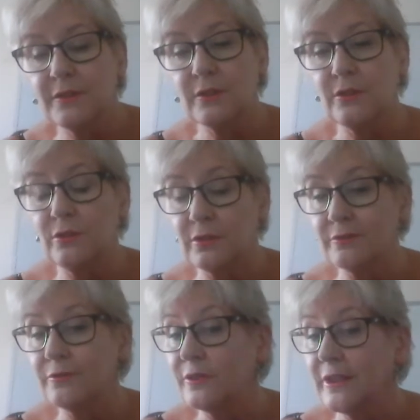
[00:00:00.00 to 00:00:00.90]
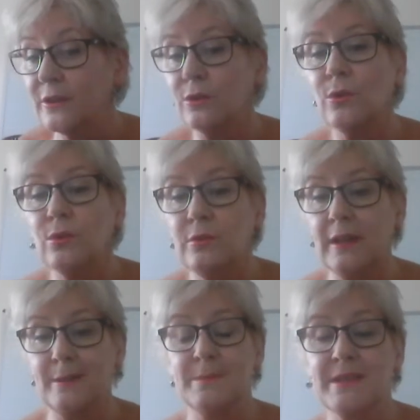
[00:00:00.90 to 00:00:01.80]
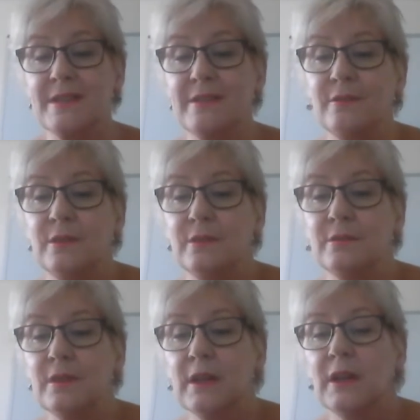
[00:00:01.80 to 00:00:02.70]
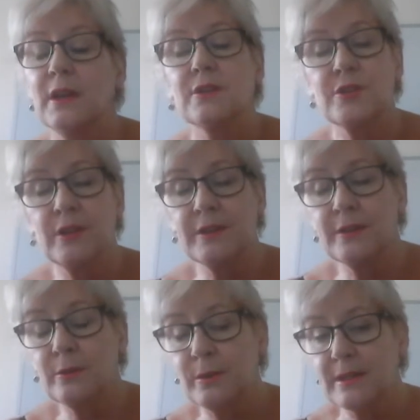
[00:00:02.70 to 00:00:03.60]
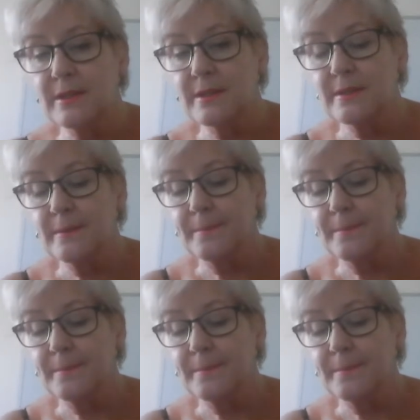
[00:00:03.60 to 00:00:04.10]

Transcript: that you can recall that material, try the quiz.